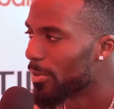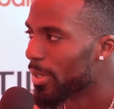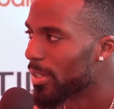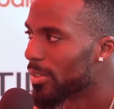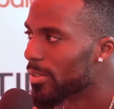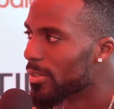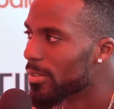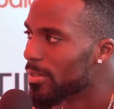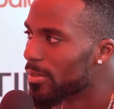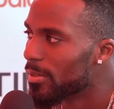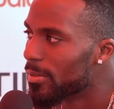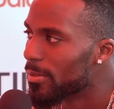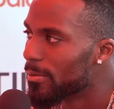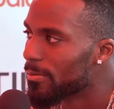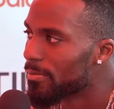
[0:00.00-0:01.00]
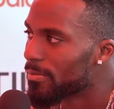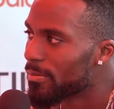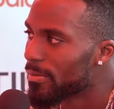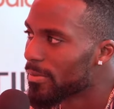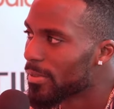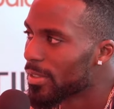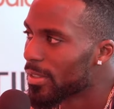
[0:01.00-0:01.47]
anybody. Yeah, yeah.
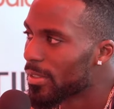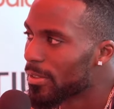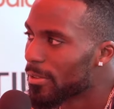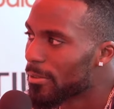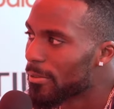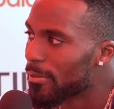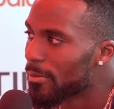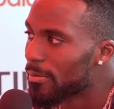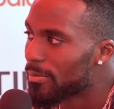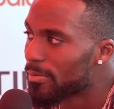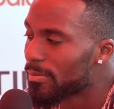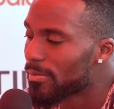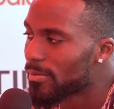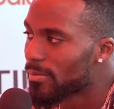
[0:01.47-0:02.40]
So I want to talk about the